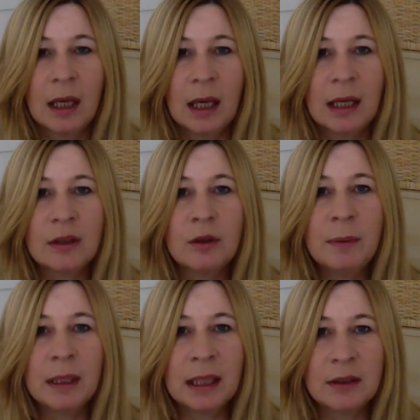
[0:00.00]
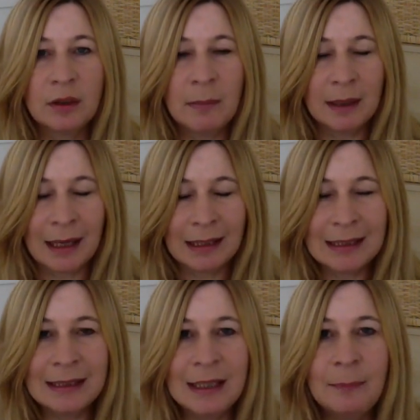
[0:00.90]
And as you begin to make that
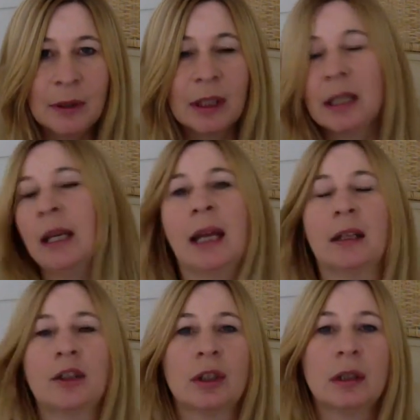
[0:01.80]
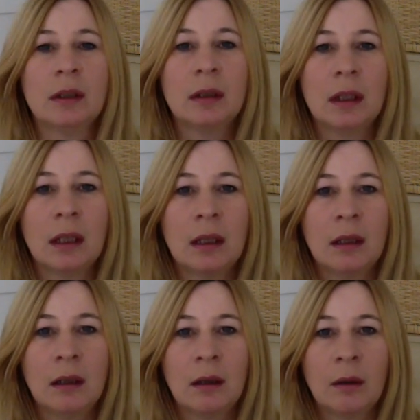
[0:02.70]
deeper connection,
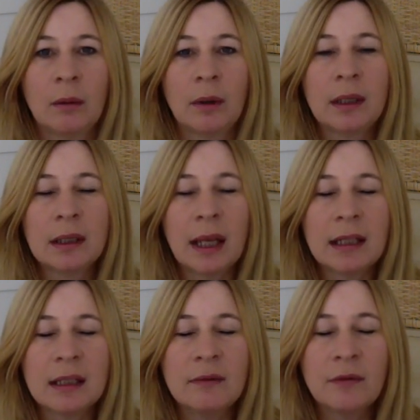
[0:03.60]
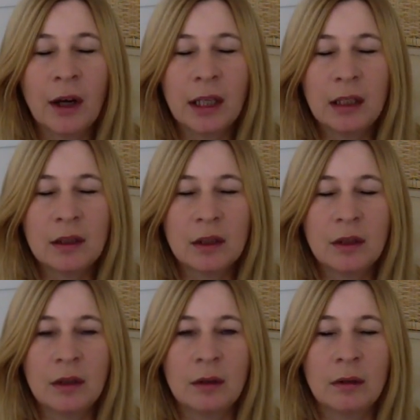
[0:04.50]
what I'd like to invite you to do